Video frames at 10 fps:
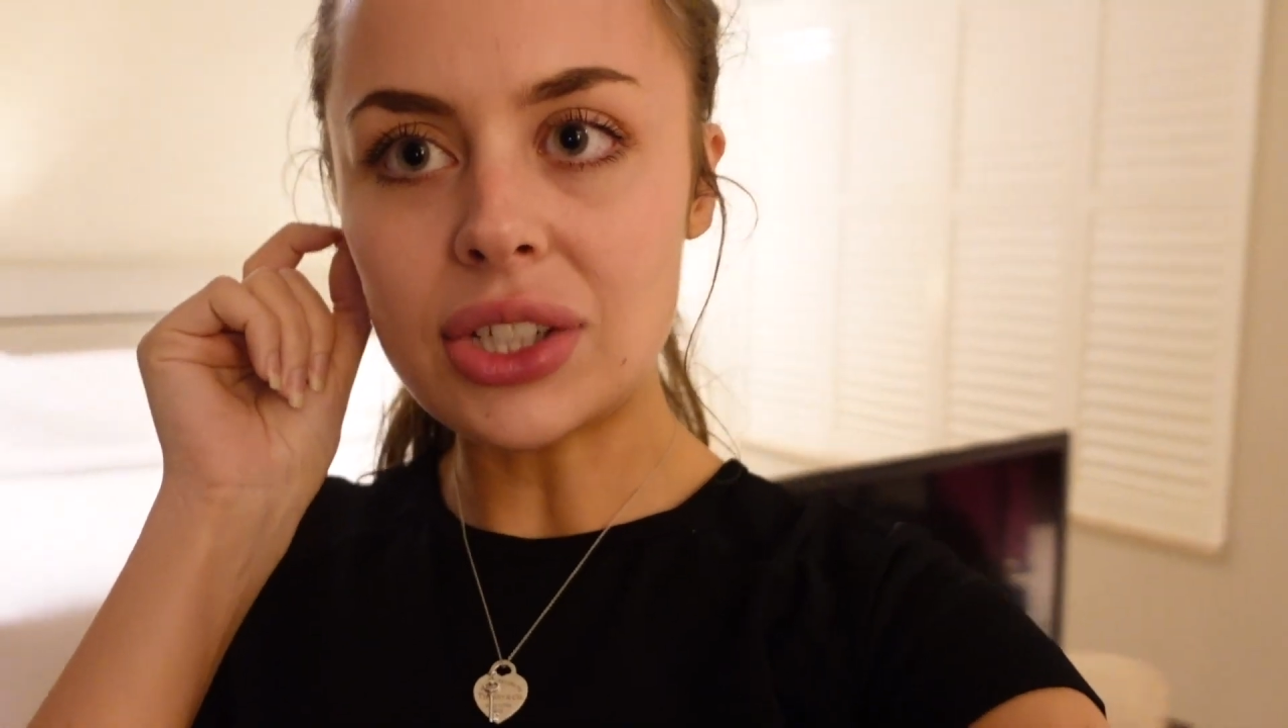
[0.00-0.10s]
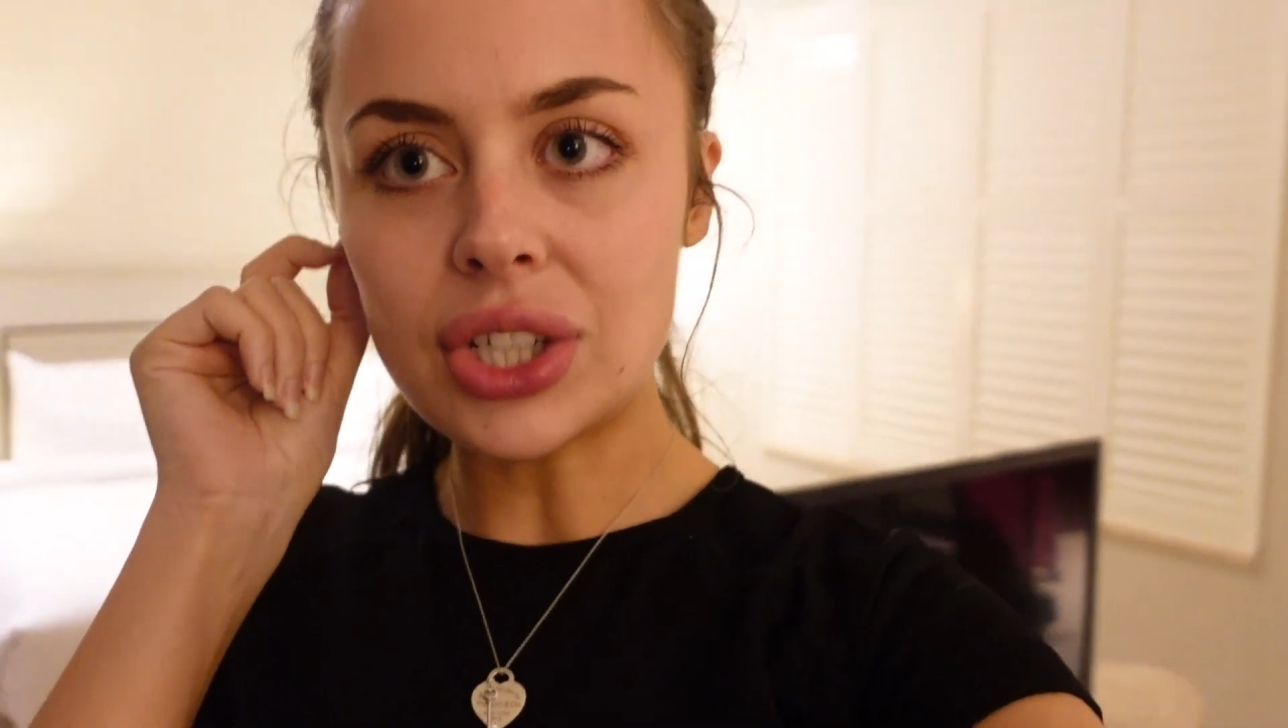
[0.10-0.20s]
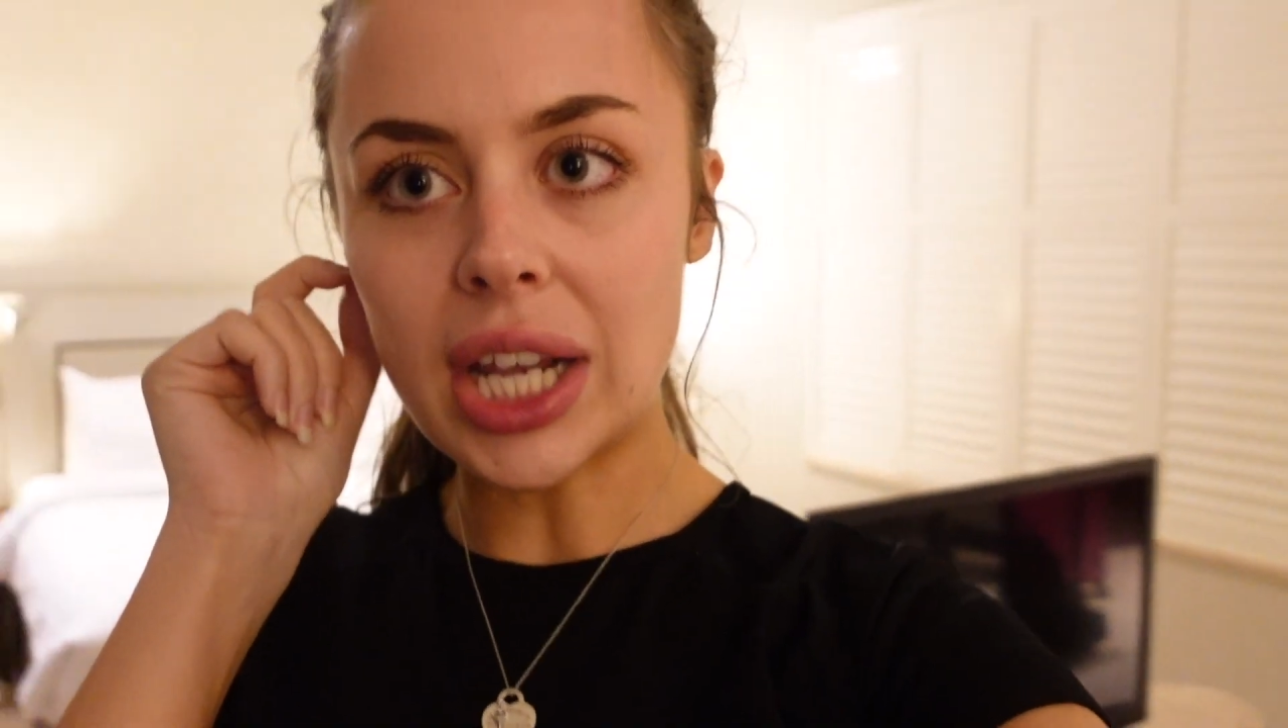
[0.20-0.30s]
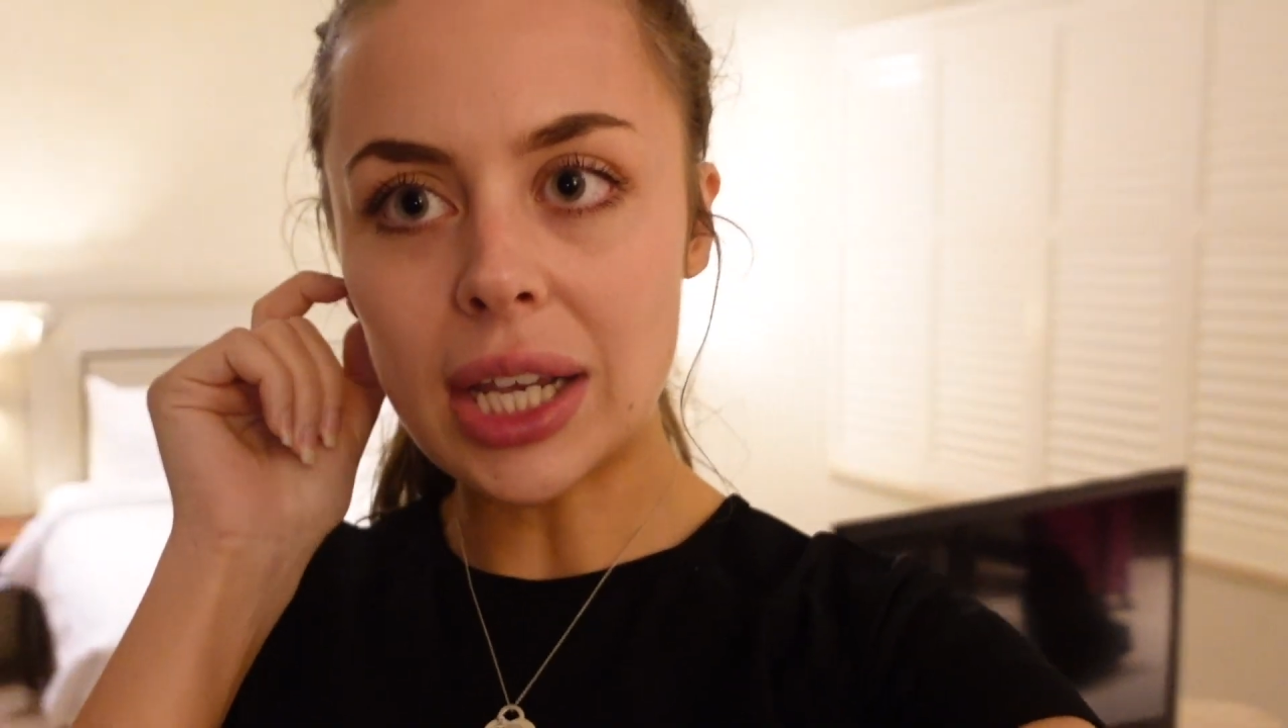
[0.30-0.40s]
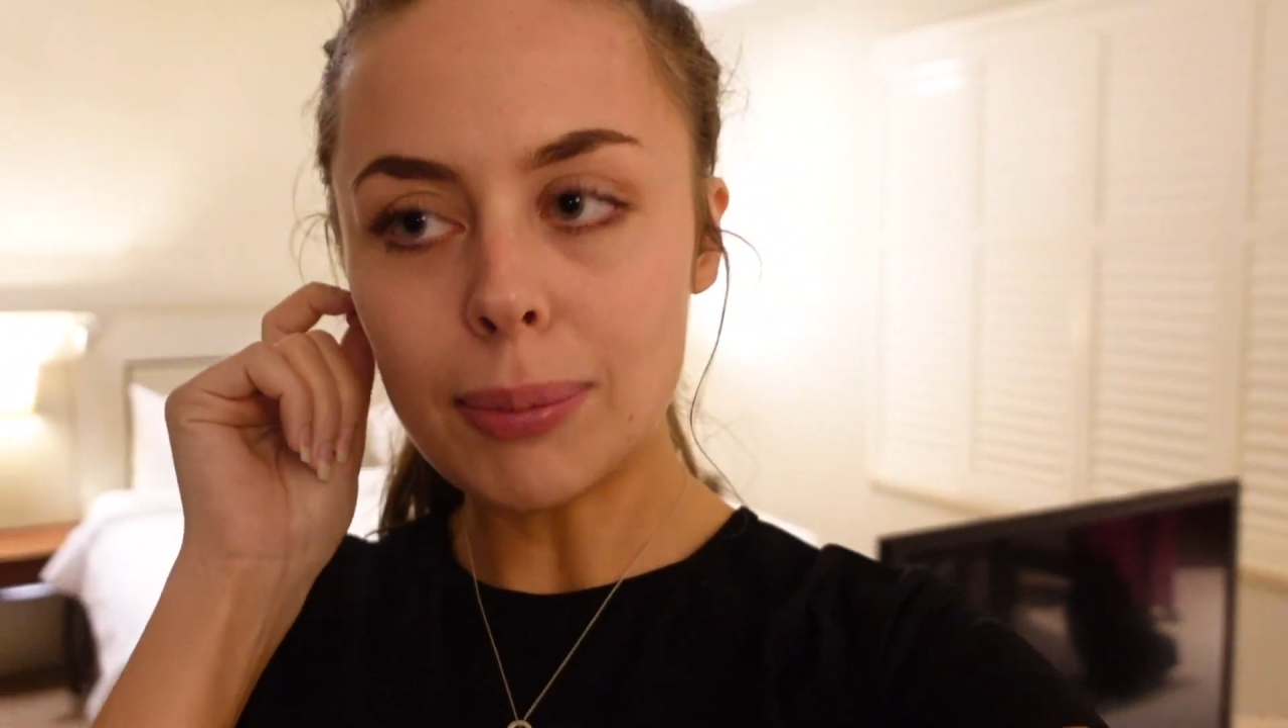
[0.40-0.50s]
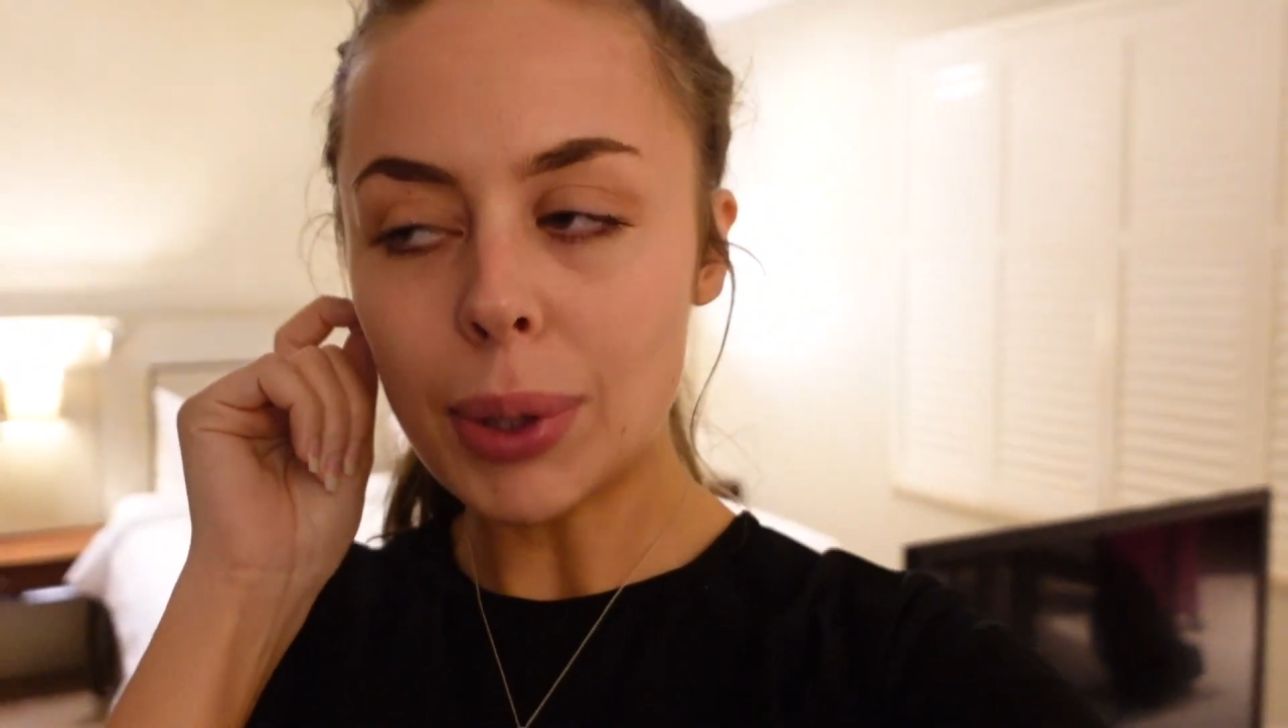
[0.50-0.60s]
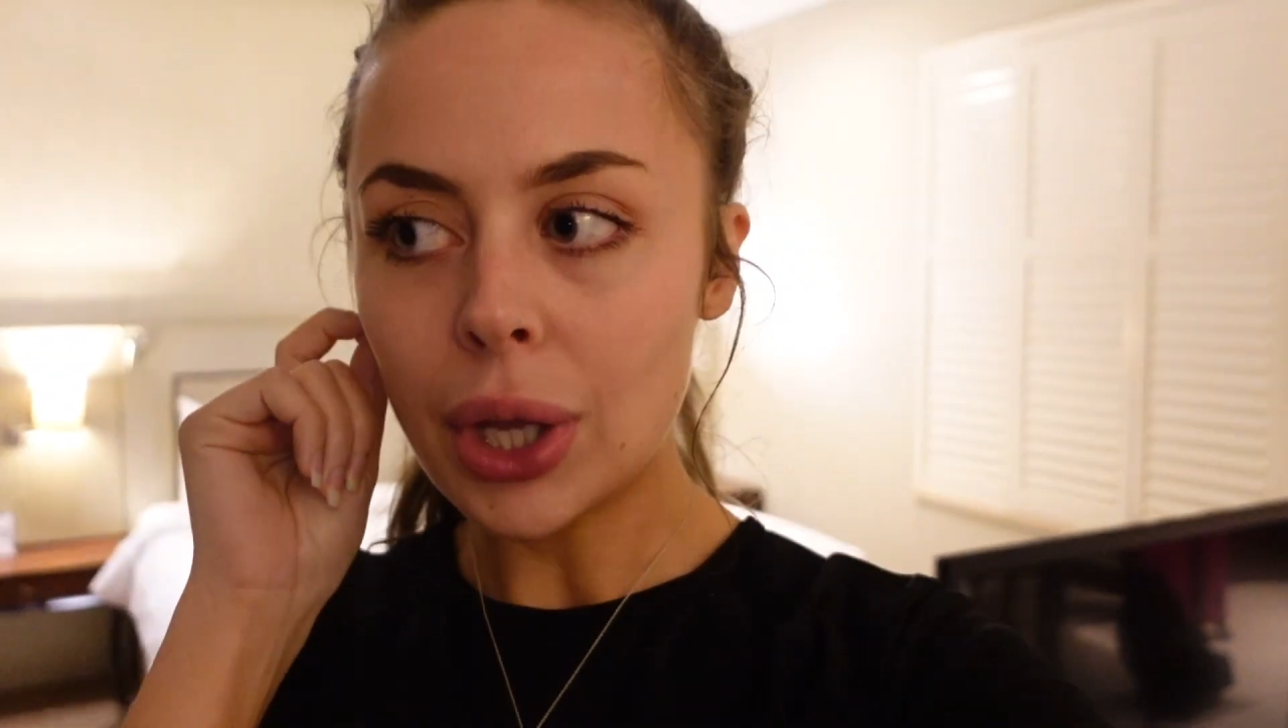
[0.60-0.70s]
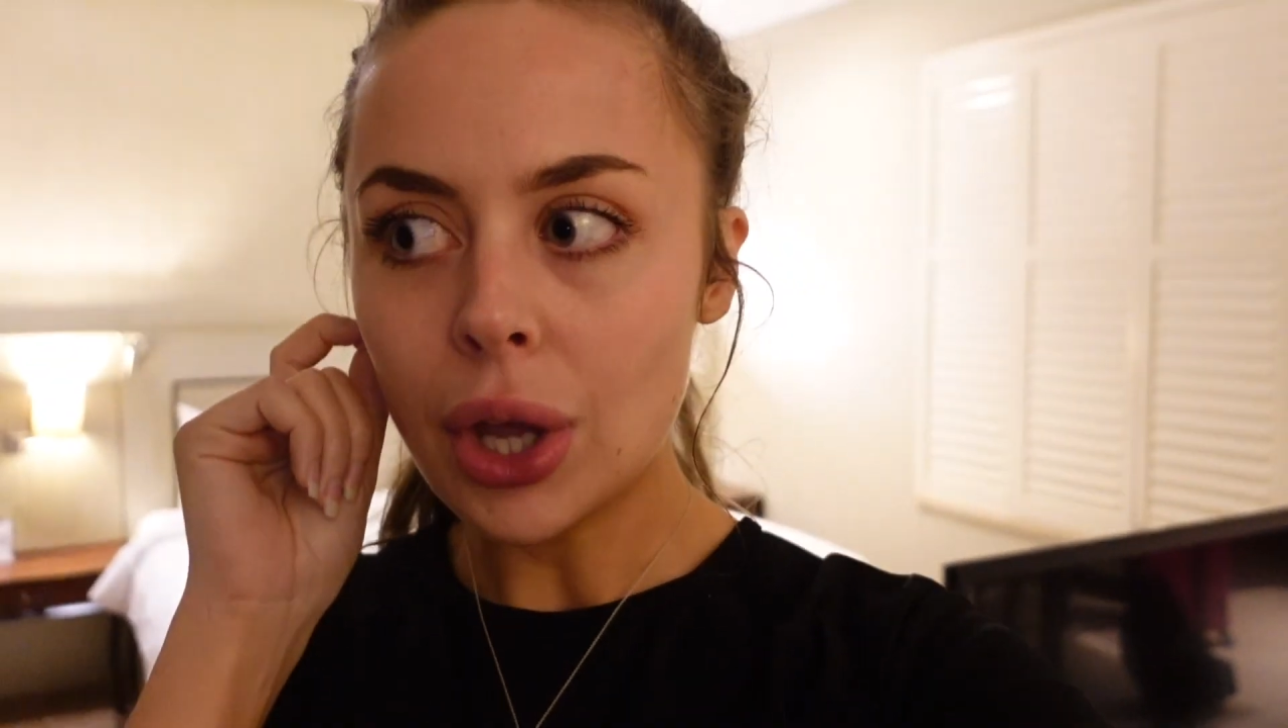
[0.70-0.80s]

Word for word: cheap